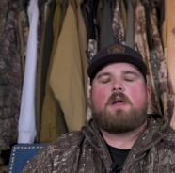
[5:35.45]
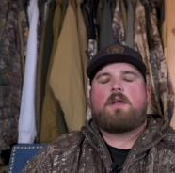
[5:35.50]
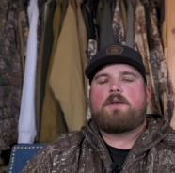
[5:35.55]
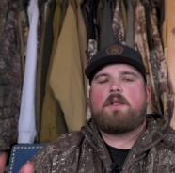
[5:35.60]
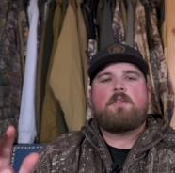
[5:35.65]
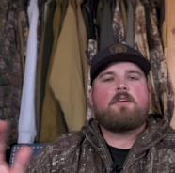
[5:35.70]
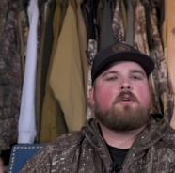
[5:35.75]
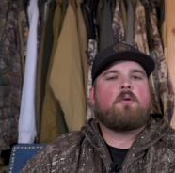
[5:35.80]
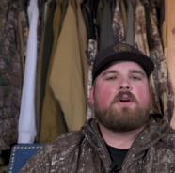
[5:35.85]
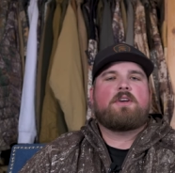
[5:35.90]

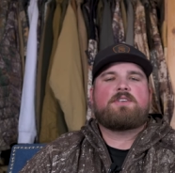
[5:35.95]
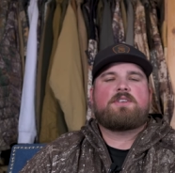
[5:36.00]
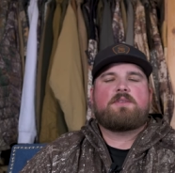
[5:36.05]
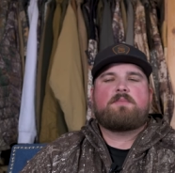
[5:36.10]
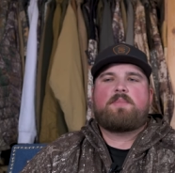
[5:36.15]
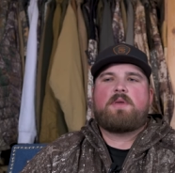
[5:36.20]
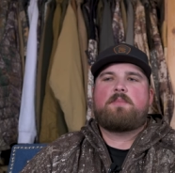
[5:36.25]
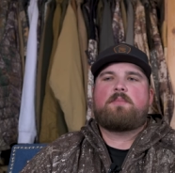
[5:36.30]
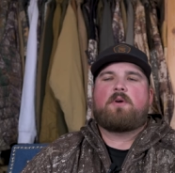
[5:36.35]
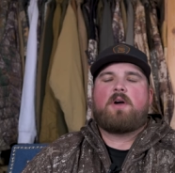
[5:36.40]
Another question
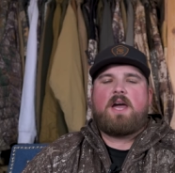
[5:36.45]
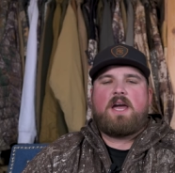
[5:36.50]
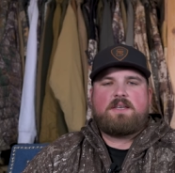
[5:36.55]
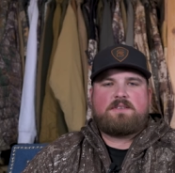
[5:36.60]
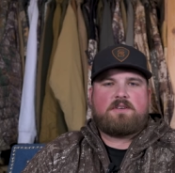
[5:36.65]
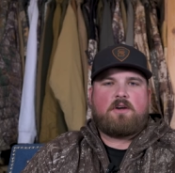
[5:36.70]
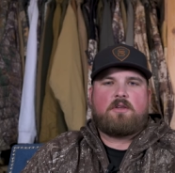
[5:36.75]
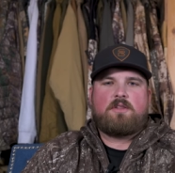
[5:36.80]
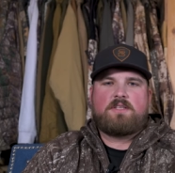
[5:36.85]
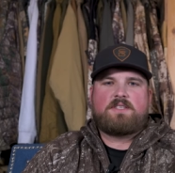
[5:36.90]
people
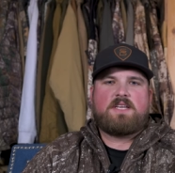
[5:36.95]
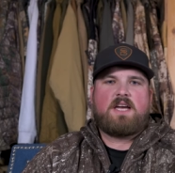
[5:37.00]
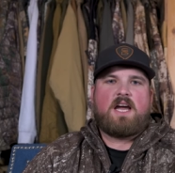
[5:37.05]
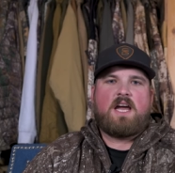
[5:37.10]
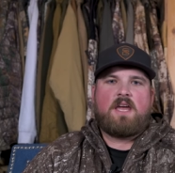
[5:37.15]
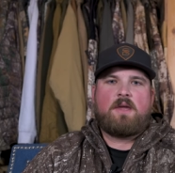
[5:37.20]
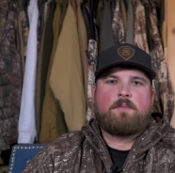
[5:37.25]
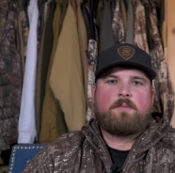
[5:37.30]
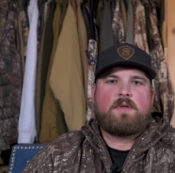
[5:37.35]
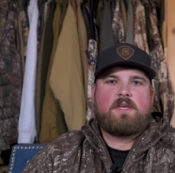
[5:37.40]
ask all the
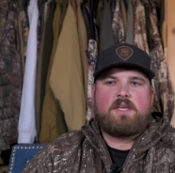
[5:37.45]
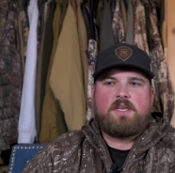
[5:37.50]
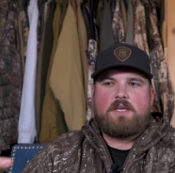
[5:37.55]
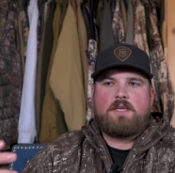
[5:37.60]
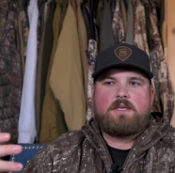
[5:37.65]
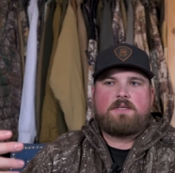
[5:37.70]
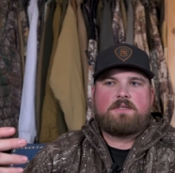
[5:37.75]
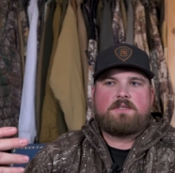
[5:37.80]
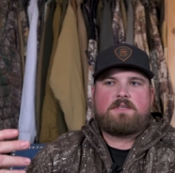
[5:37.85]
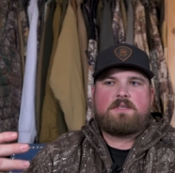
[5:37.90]
time
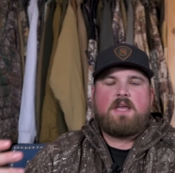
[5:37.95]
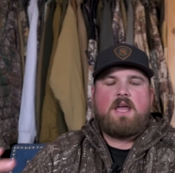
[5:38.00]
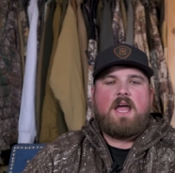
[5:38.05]
is